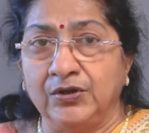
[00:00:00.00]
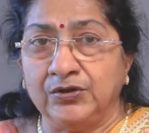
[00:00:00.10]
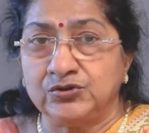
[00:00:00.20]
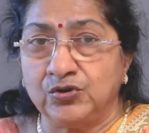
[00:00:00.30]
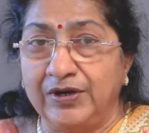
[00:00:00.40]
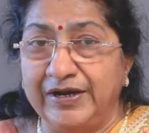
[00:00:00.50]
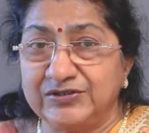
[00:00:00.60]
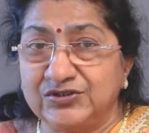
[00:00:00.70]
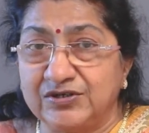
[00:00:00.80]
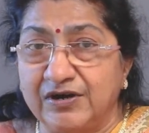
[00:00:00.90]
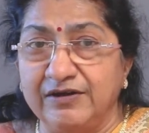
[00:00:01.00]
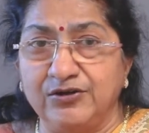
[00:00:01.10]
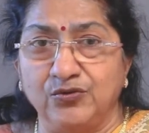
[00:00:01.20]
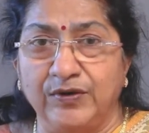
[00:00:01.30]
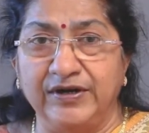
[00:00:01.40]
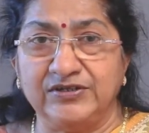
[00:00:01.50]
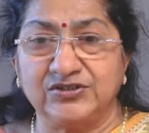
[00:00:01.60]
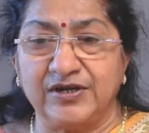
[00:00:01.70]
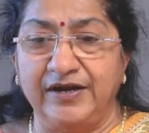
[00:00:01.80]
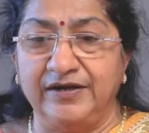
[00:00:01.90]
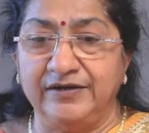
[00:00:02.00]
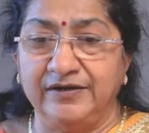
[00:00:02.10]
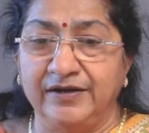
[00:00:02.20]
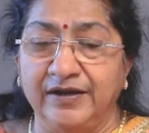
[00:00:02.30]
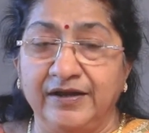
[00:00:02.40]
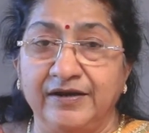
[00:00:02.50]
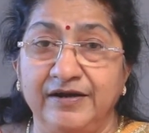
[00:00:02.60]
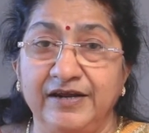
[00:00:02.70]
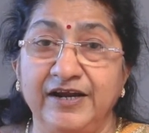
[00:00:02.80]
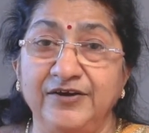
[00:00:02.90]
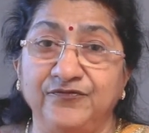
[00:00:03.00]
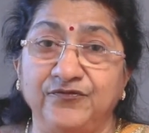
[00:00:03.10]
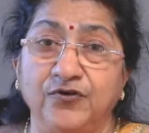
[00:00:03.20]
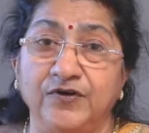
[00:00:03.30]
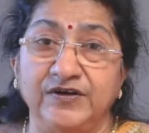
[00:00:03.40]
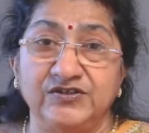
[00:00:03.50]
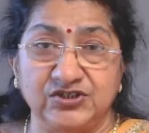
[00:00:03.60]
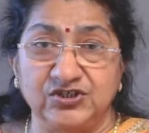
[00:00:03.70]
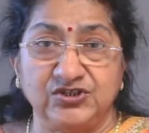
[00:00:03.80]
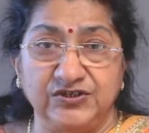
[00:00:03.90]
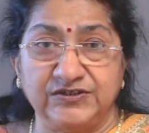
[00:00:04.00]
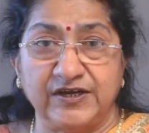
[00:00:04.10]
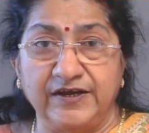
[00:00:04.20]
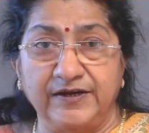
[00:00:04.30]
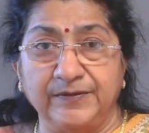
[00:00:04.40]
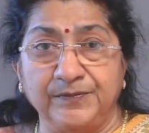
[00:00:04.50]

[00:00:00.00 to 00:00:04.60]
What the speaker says: So, let us try to understand need for research design.